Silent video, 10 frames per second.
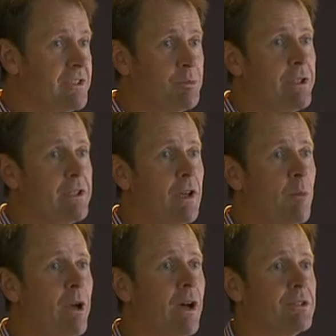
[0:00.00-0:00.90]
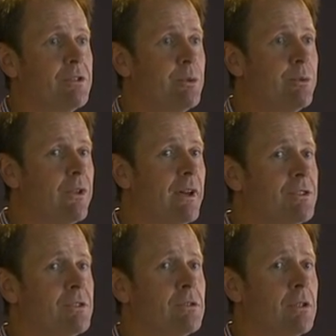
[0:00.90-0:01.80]
There's been about
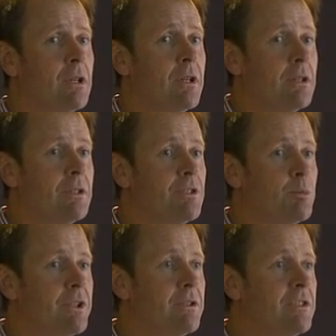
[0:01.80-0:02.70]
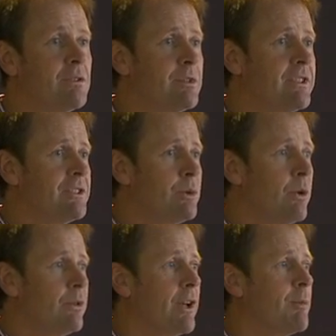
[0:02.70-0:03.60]
2,000 submitted. This was as
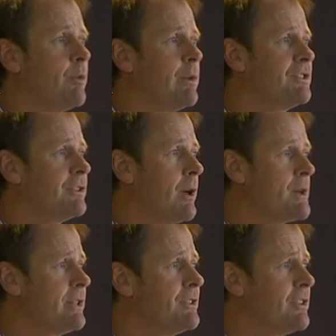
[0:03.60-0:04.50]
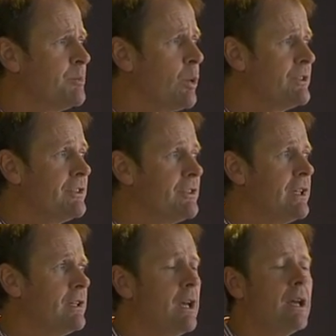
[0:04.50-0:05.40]
of a couple of months ago, actually, so there's more since
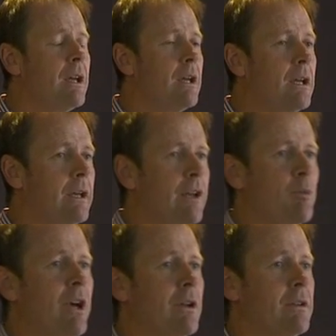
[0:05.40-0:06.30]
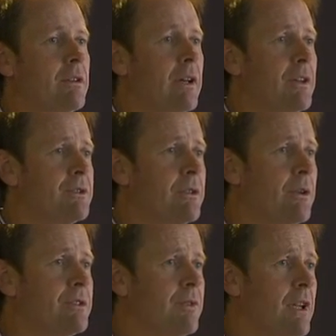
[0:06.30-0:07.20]
then. And about 1,000 of
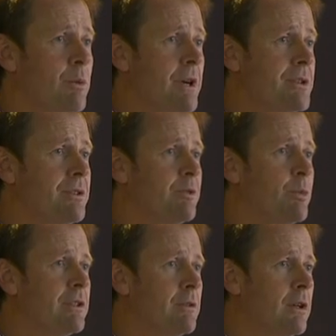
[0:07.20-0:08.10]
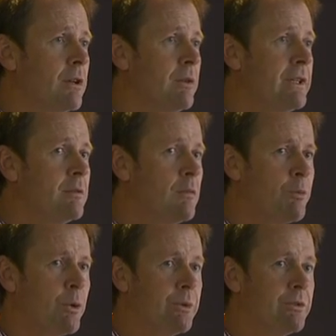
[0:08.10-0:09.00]
those evaluations have been agreed and
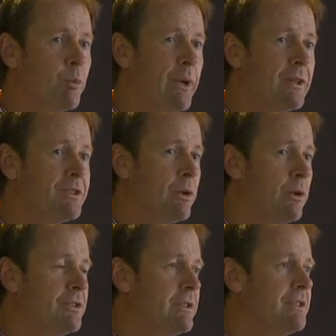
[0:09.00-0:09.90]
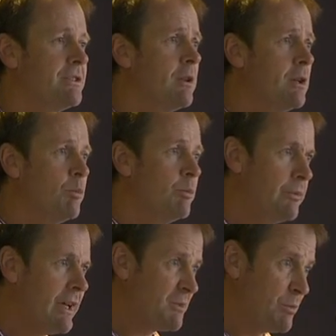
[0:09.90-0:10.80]
approved and passed on. So
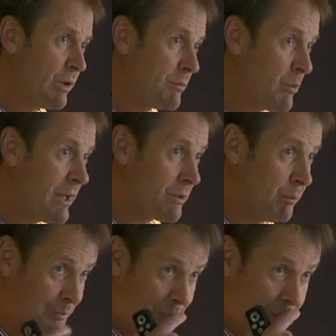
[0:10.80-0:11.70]
that's building momentum,